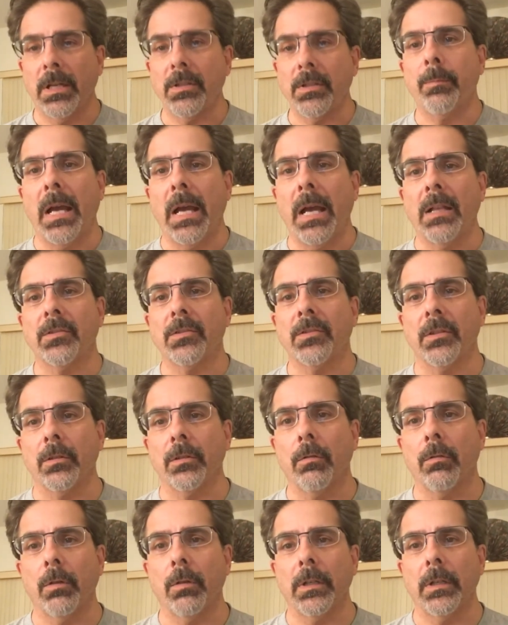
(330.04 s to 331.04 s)
balance of the
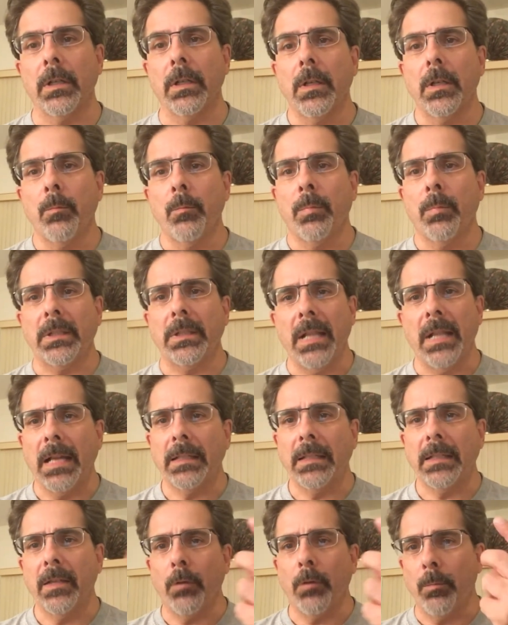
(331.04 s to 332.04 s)
court, but
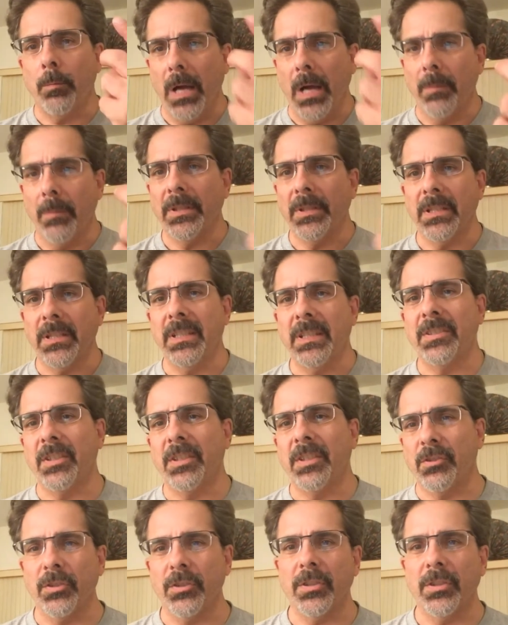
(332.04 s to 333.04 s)
not give Obama the
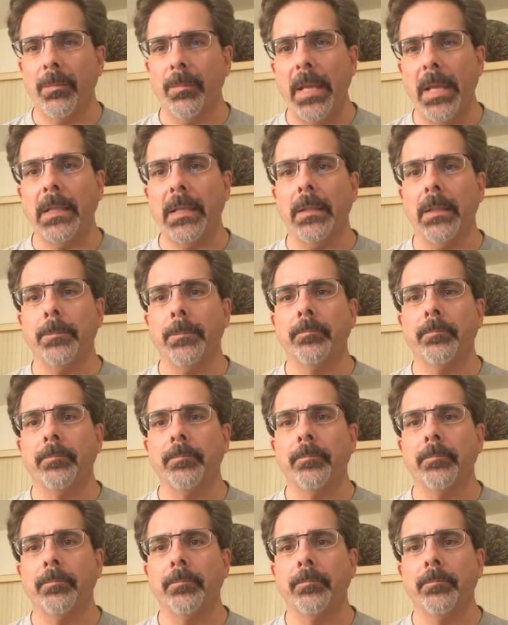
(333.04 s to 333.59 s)
decision to make it.